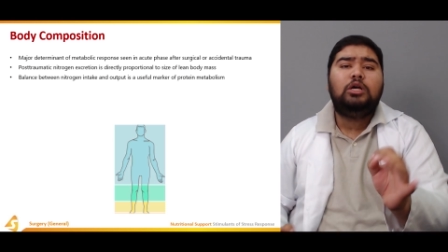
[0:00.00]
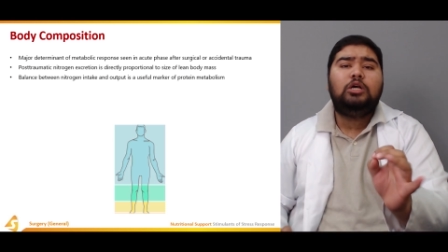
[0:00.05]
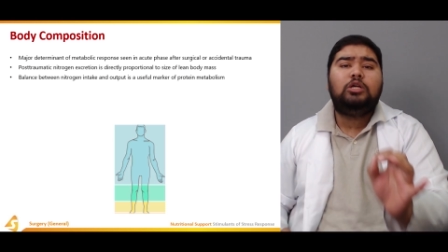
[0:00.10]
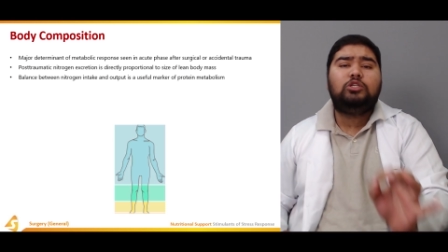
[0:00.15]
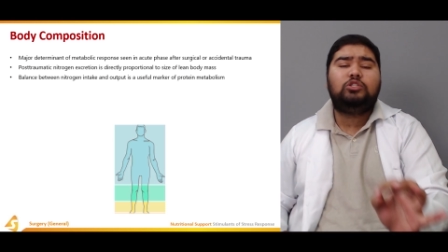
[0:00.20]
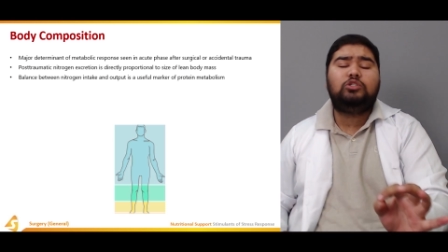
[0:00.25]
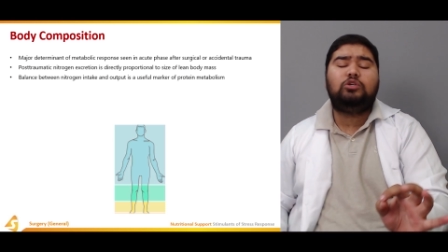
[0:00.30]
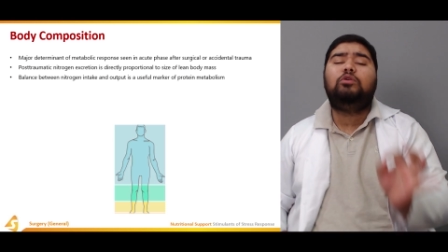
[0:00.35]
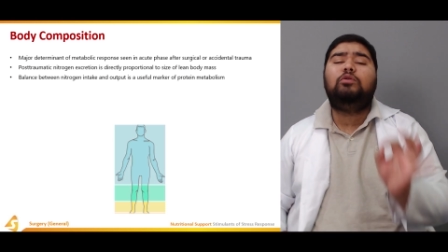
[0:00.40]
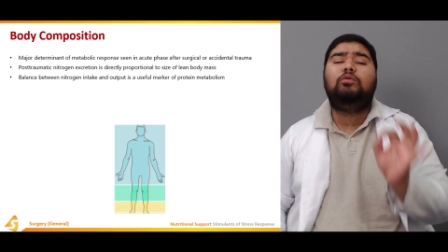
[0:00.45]

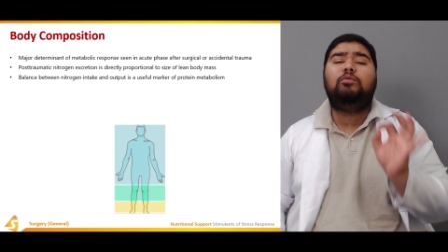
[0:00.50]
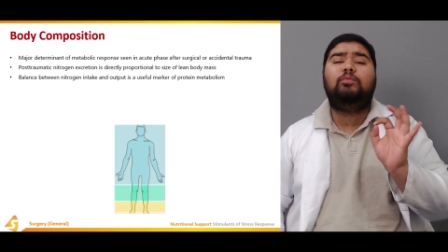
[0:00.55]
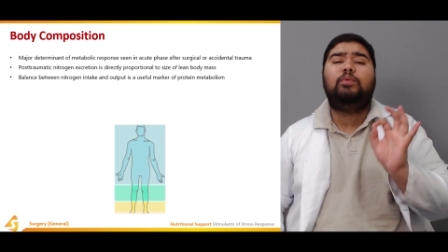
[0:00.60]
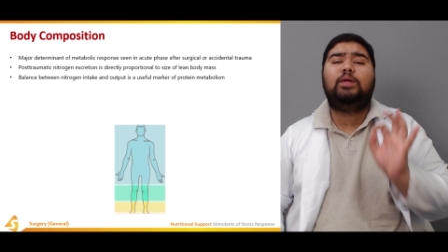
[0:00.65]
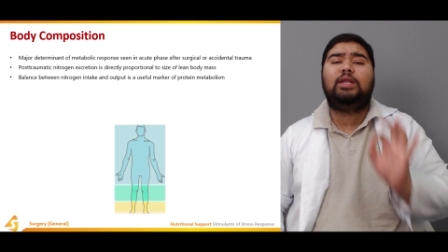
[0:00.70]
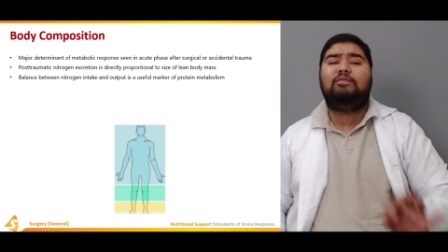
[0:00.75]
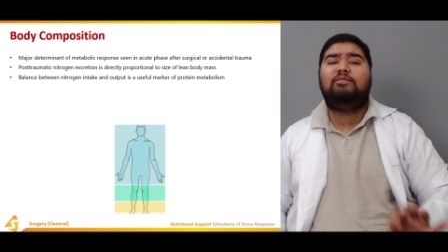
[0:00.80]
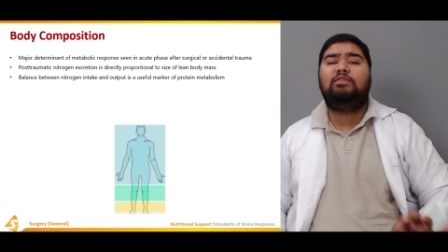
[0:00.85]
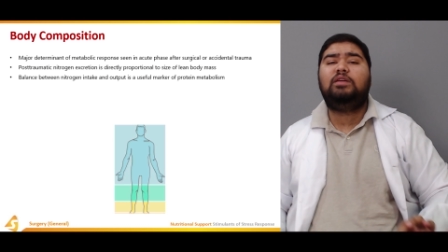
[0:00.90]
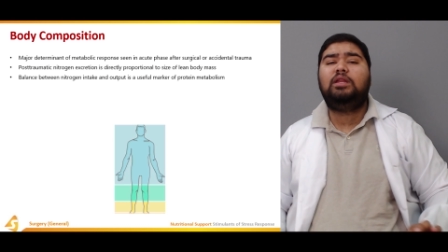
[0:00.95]
So
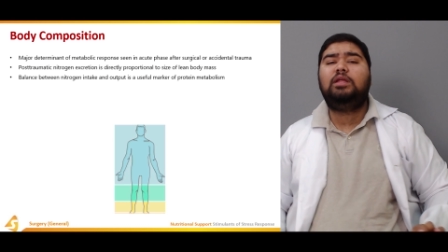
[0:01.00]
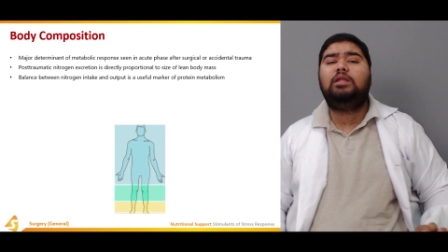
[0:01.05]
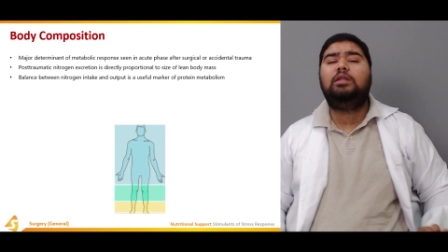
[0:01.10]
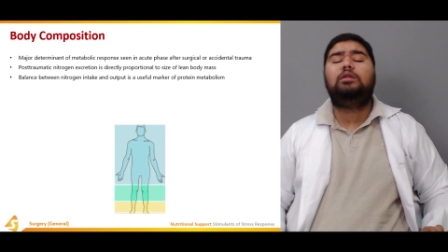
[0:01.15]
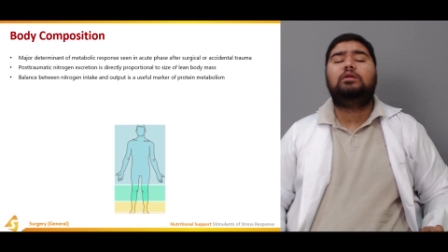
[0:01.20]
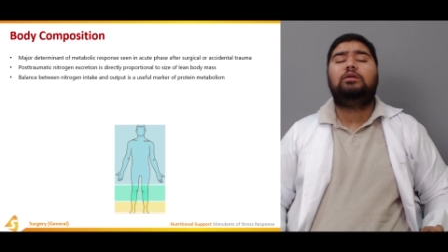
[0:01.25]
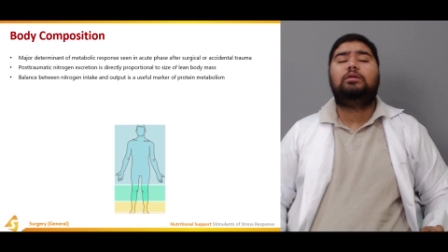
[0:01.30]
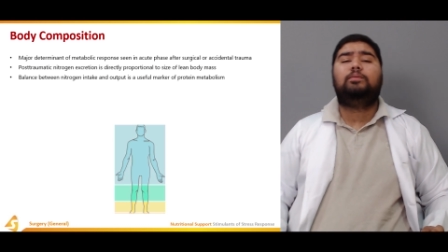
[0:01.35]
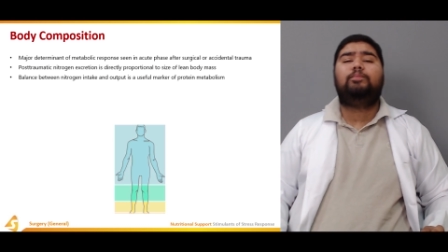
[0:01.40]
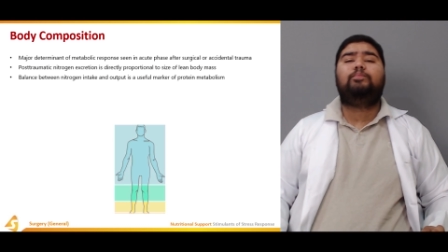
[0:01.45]
whenever in
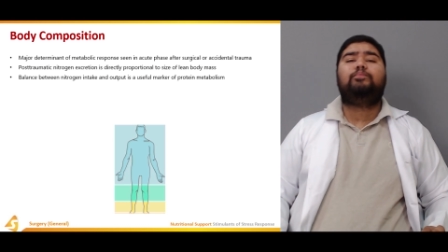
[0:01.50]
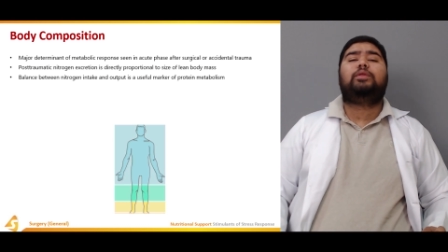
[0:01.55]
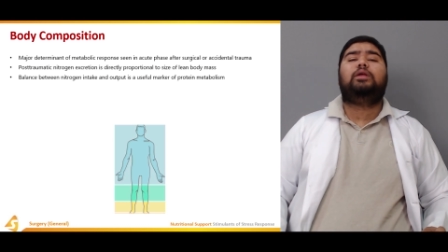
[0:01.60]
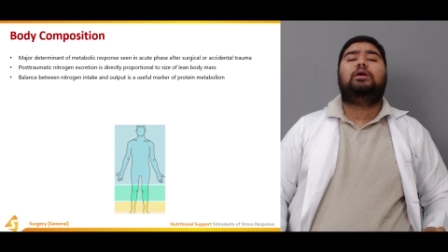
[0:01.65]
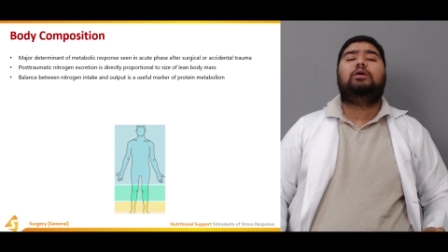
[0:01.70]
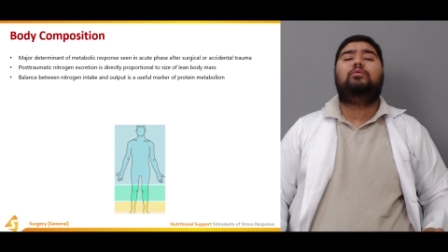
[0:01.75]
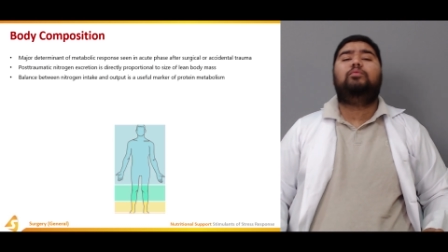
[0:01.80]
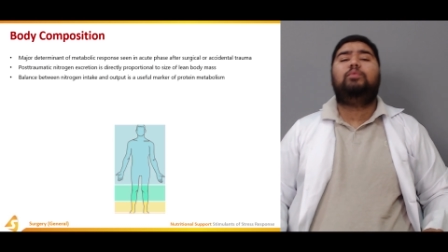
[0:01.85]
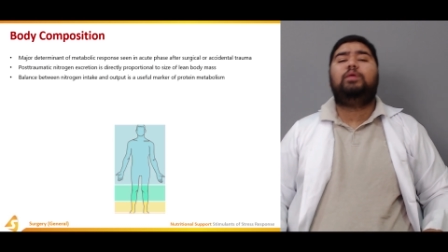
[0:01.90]
um, uh,